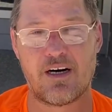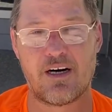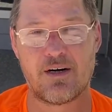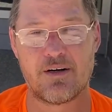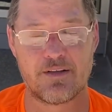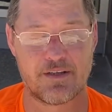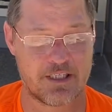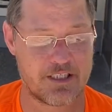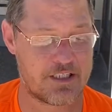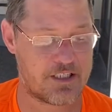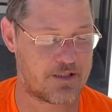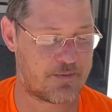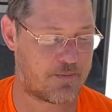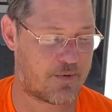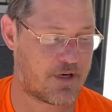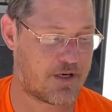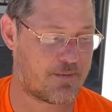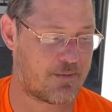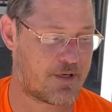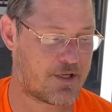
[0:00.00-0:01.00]
uh, this is
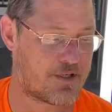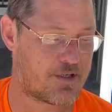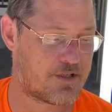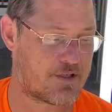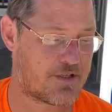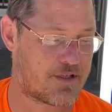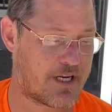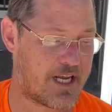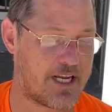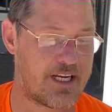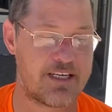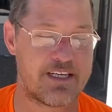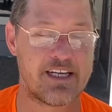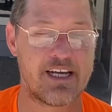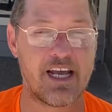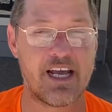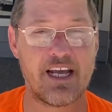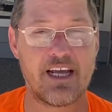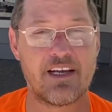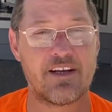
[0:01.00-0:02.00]
pretty much end
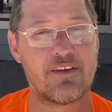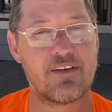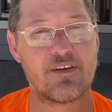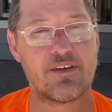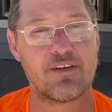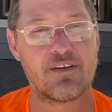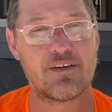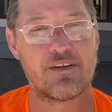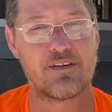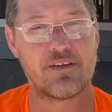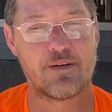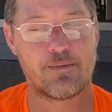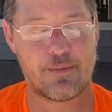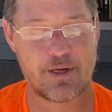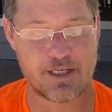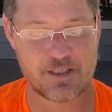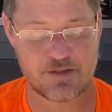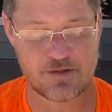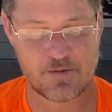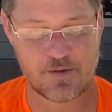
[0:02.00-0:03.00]
to end the, the
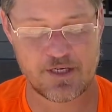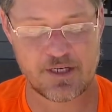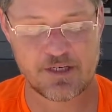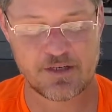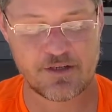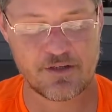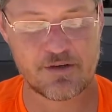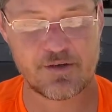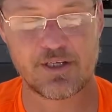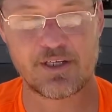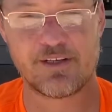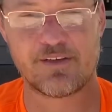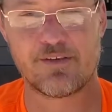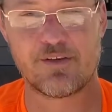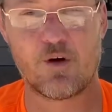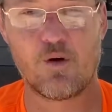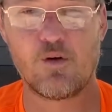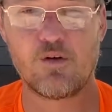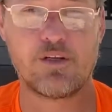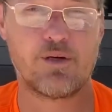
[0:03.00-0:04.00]
best way to do it and
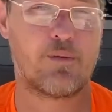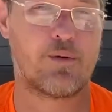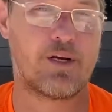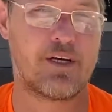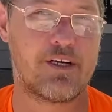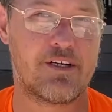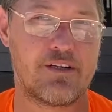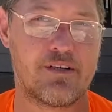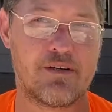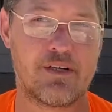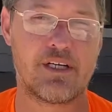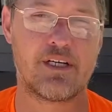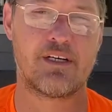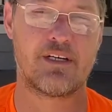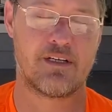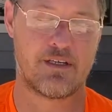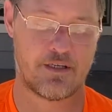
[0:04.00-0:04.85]
the only way to do it.